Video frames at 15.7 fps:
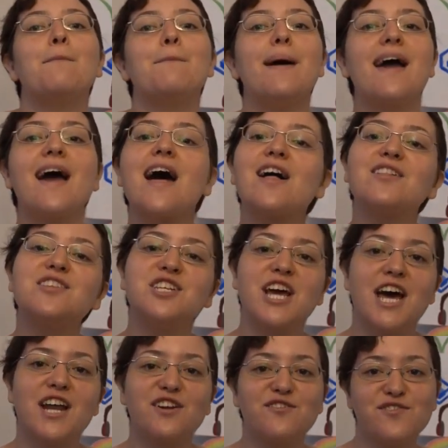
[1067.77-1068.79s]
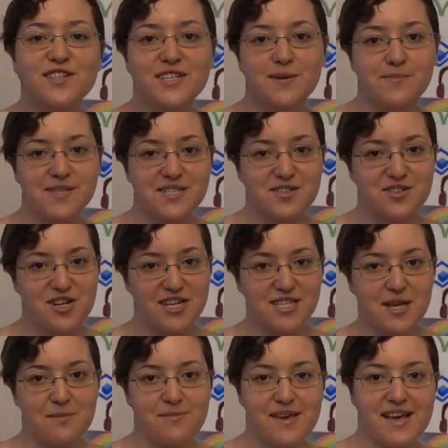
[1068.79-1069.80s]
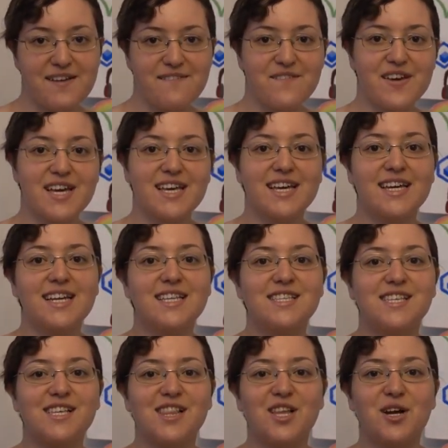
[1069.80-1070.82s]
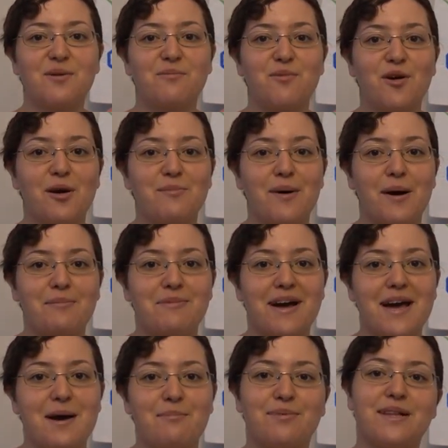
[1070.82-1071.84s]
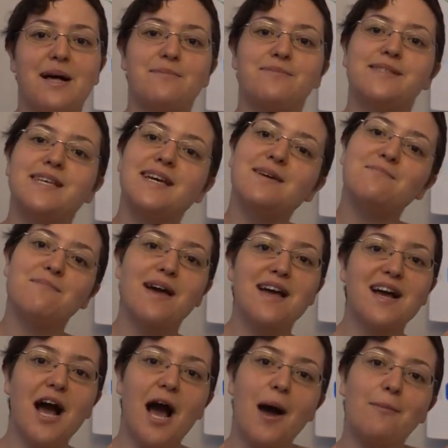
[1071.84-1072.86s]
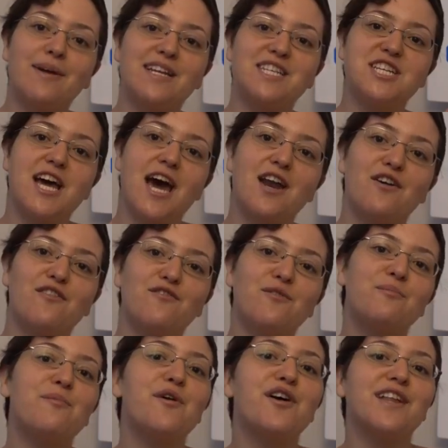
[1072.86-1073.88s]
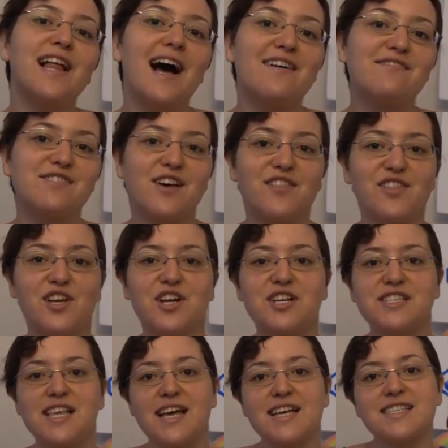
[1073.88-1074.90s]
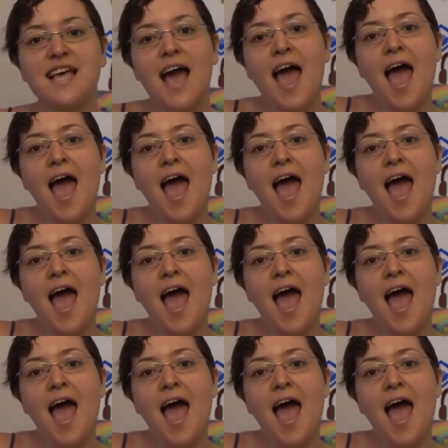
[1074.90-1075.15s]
My health channel for tips and tricks on being vegan and to learn more about my epilepsy. My comedy channel for more laughs on Thursdays.